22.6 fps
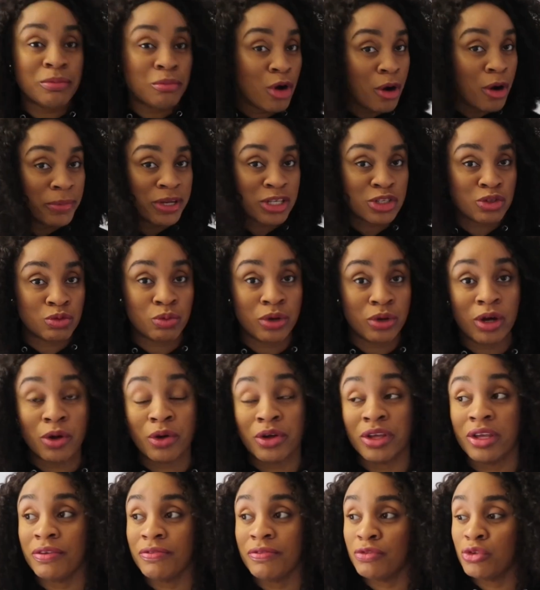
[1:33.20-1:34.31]
a mom as
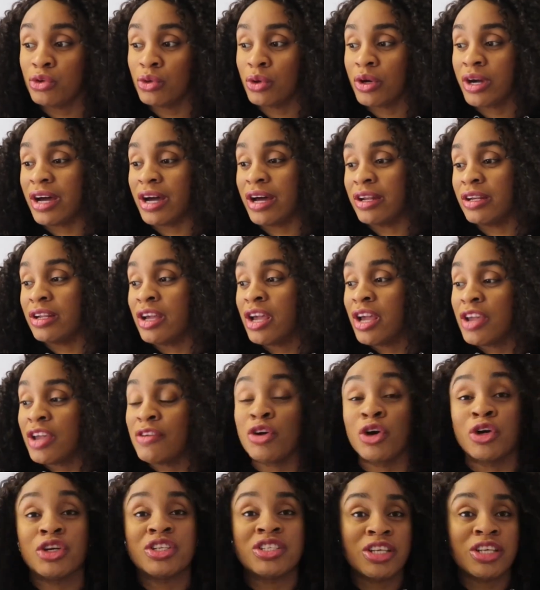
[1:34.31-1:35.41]
well, if you can, if
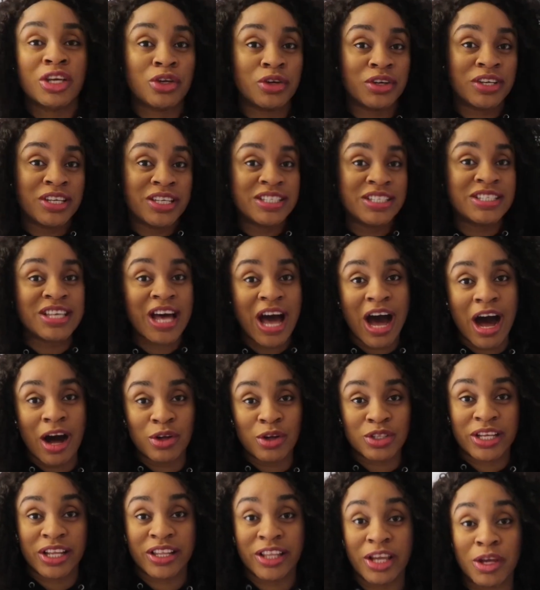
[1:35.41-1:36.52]
you're going to take your kids
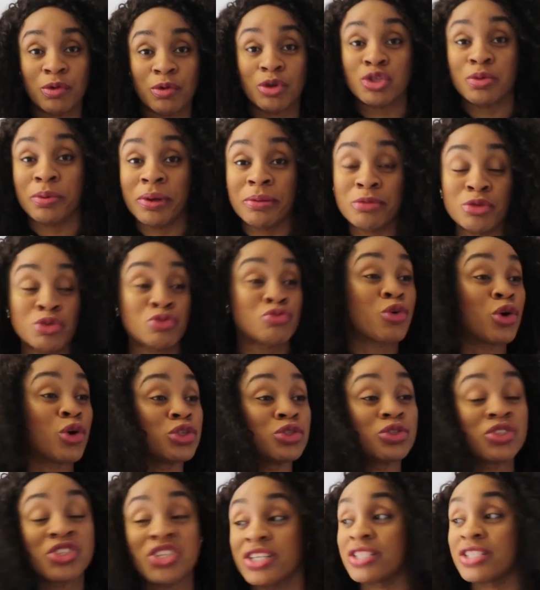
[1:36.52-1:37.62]
out and then you want to be able to run
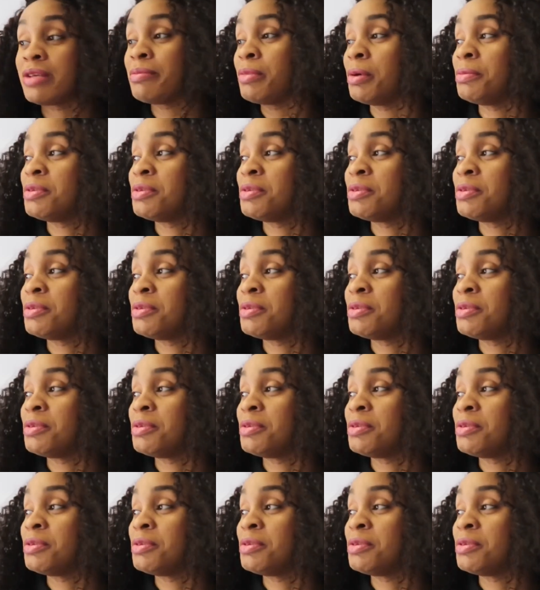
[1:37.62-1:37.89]
to chase them,